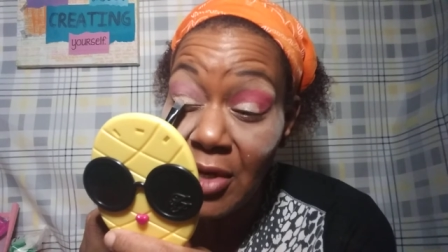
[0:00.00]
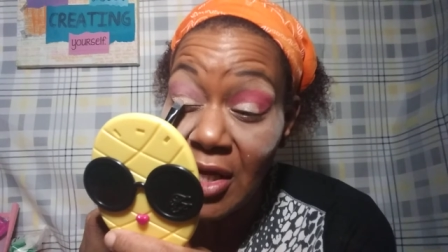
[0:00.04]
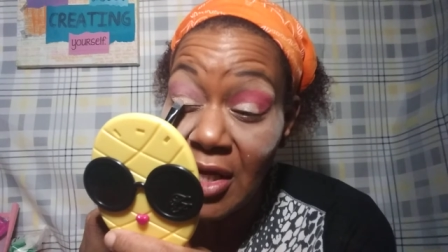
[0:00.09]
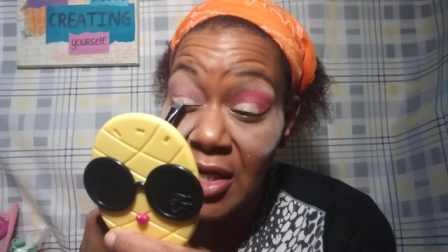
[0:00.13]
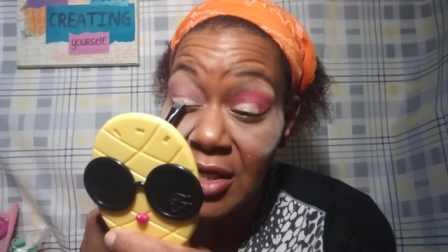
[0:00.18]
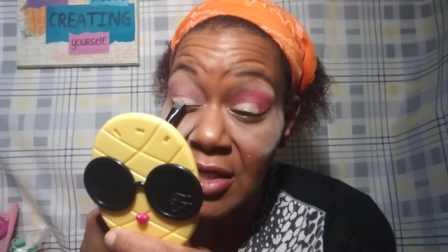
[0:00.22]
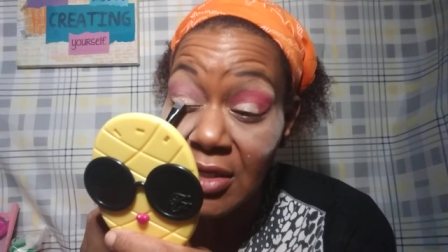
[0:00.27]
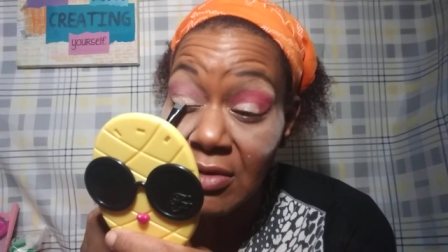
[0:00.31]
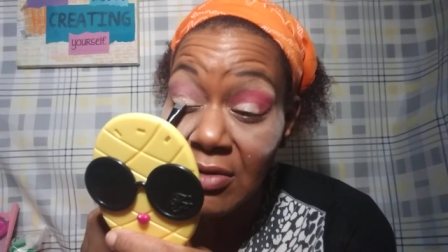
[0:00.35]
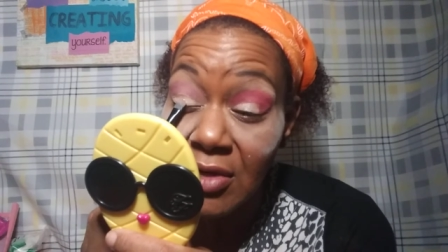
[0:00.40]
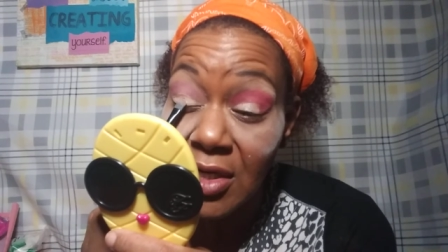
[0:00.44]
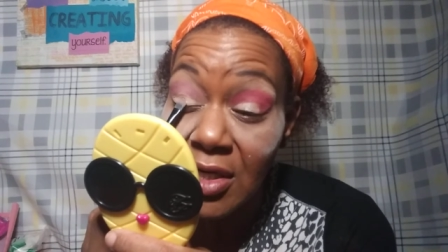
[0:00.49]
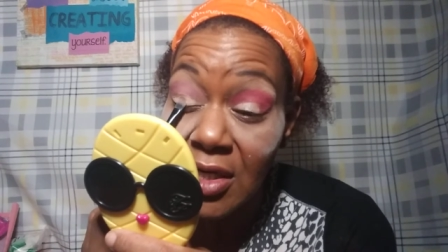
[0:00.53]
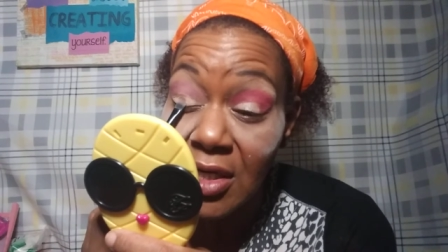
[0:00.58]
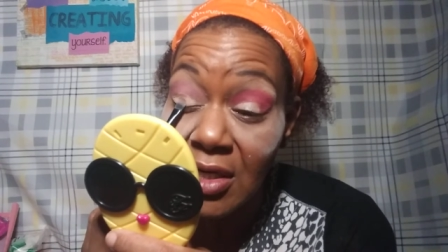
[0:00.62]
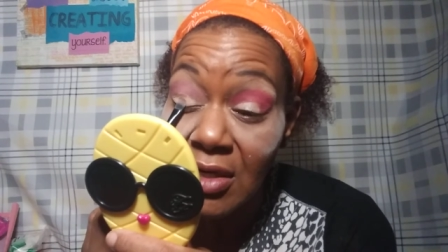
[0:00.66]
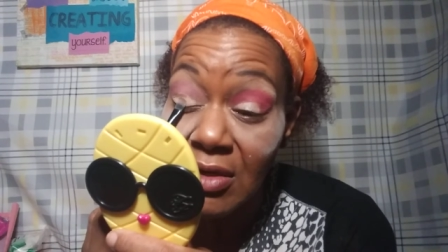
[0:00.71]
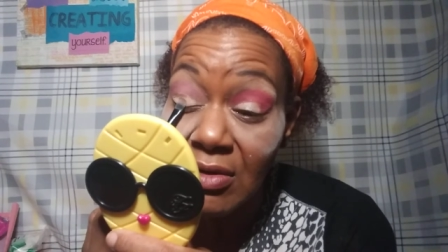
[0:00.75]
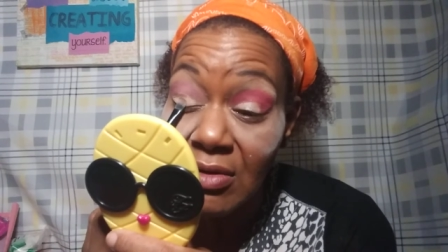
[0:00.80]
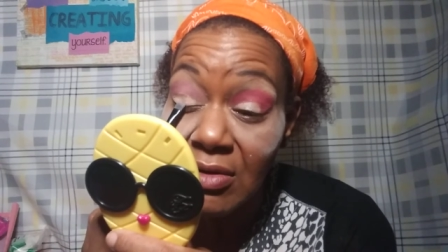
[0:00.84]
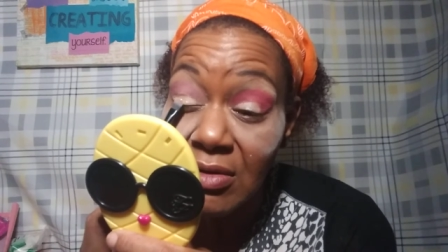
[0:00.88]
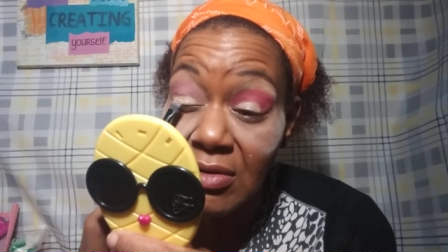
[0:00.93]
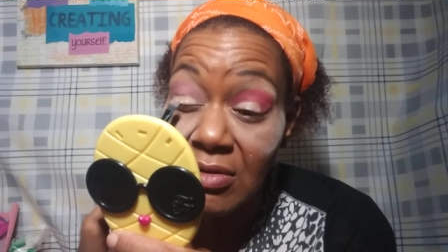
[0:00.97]
playing right
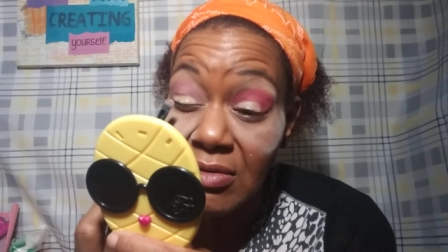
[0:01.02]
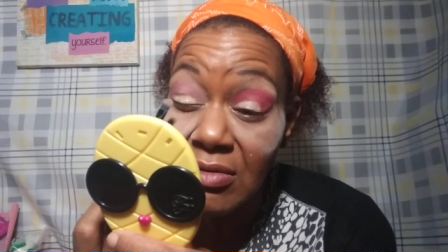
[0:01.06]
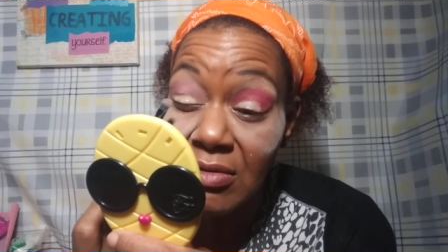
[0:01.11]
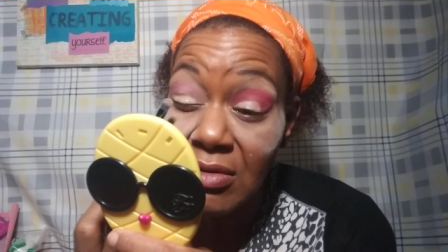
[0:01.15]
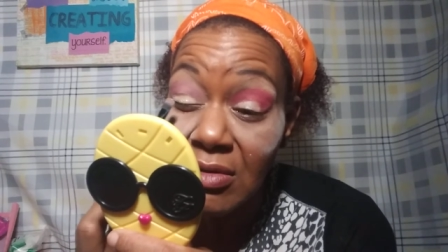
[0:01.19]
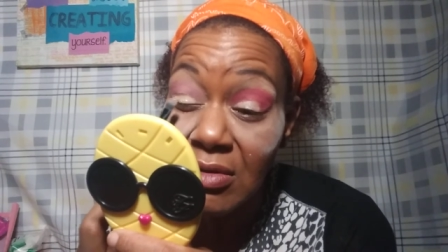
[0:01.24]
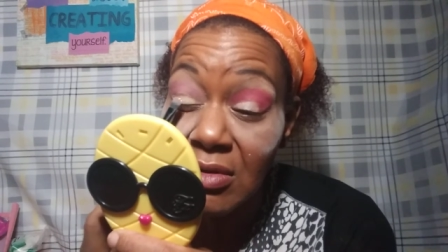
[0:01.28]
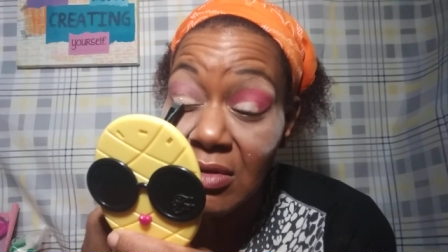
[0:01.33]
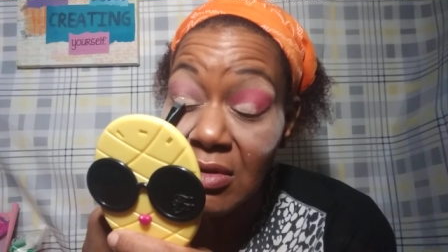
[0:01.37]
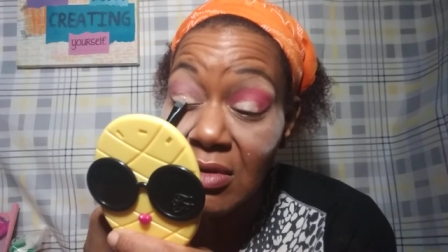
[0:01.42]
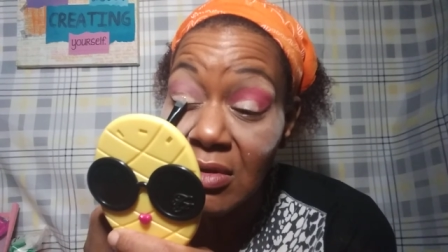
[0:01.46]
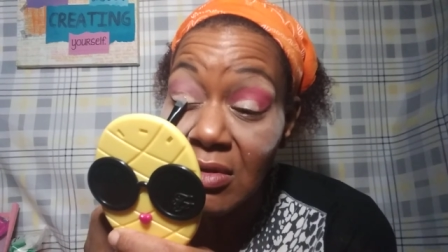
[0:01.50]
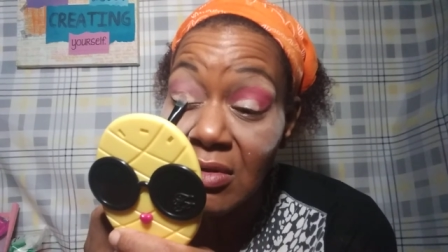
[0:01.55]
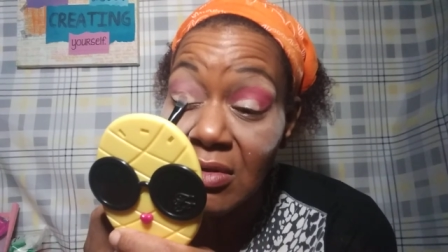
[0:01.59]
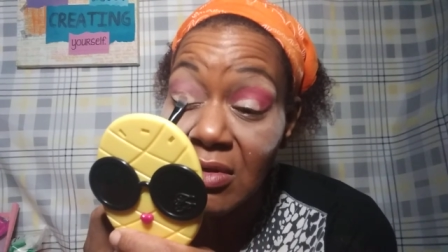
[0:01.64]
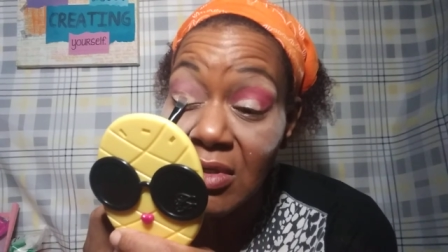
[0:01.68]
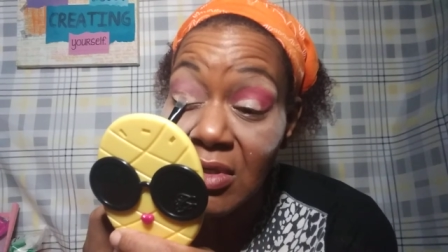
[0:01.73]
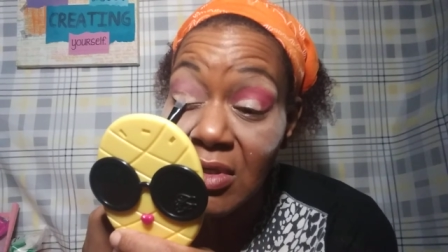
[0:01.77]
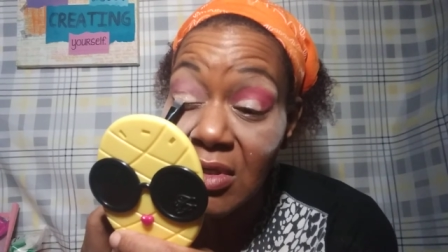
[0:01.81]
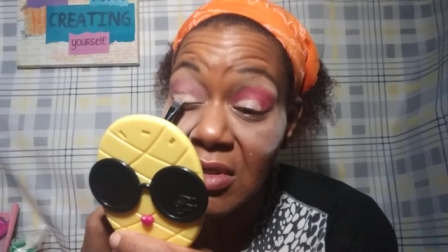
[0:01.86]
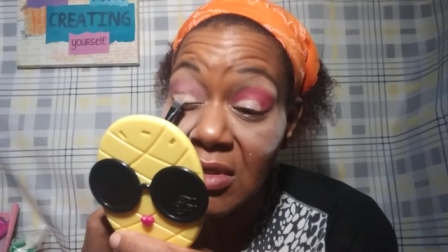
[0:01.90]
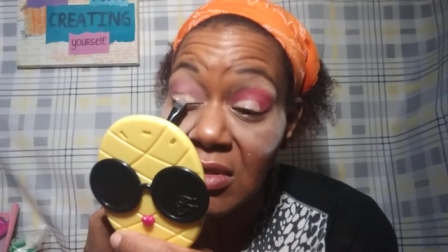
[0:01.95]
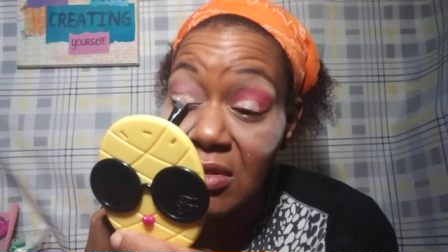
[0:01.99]
now.
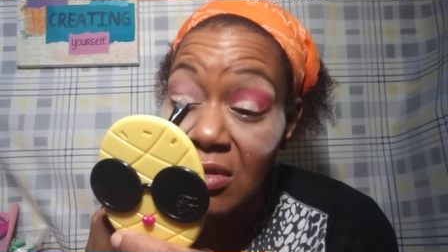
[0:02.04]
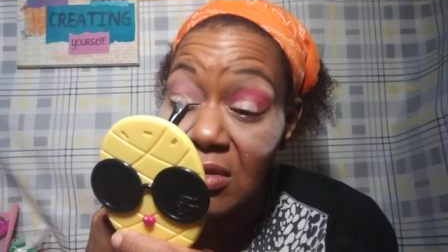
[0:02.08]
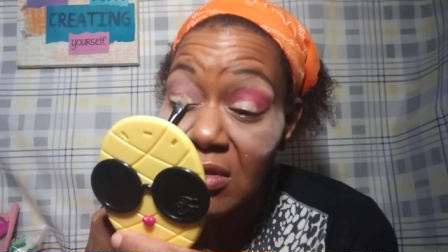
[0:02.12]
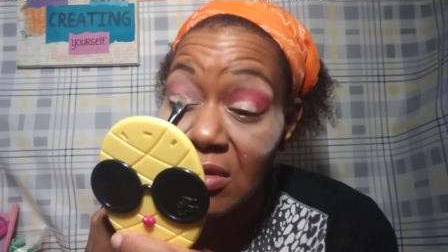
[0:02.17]
Okay.